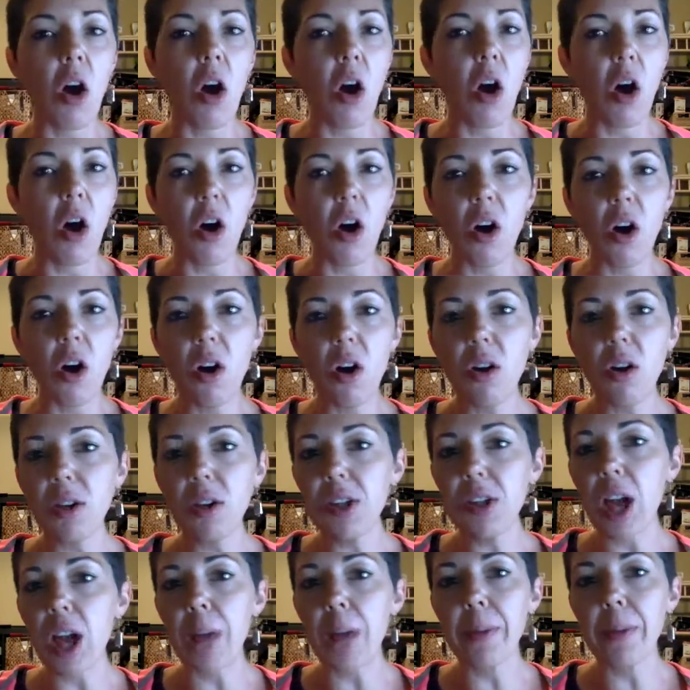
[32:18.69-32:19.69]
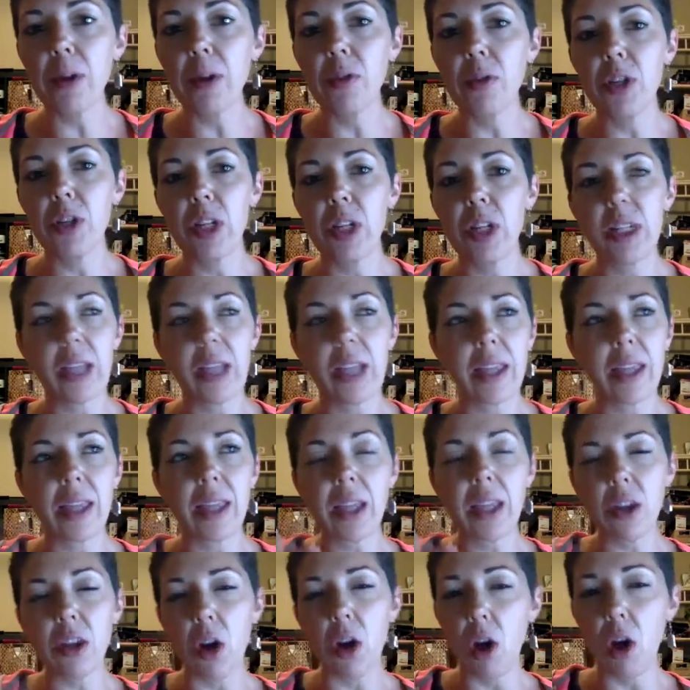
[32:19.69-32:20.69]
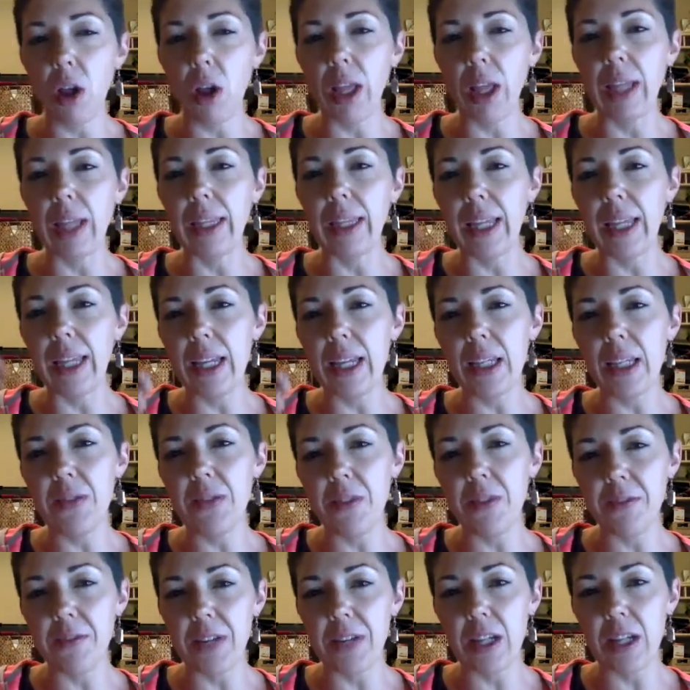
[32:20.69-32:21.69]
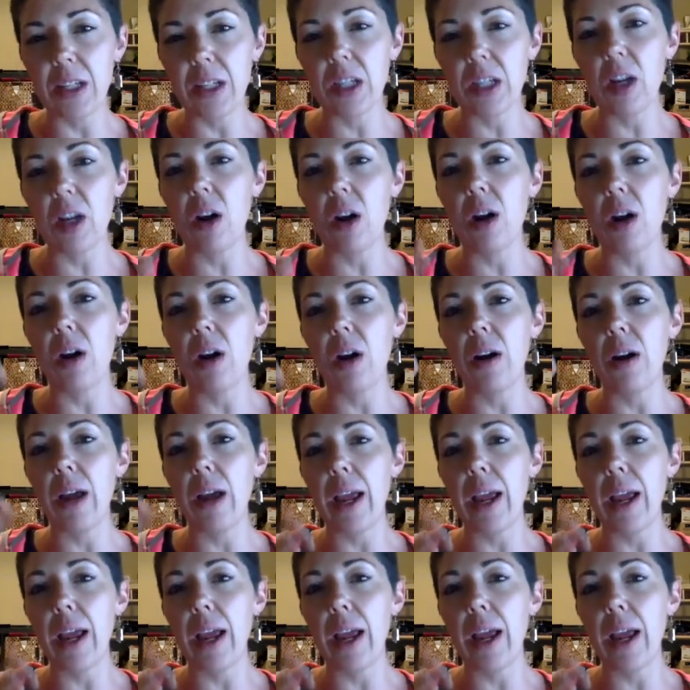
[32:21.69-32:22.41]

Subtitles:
all top coaches, I think they're all at least 15-star